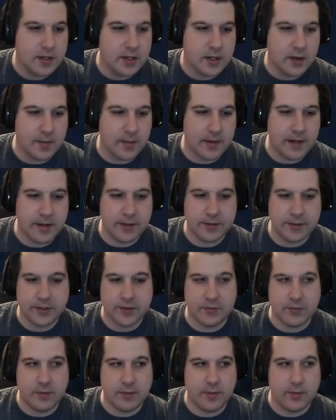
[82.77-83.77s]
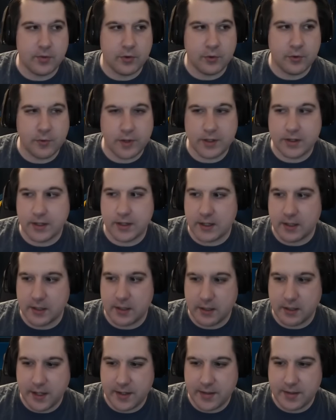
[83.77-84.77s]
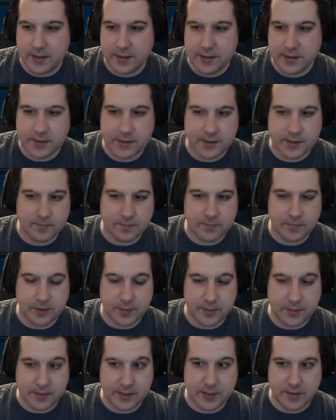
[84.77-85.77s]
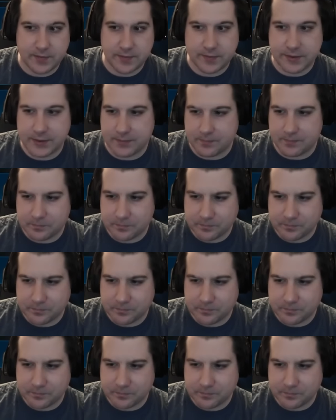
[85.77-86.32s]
Combat analysis, when people crit, they cleanse themselves.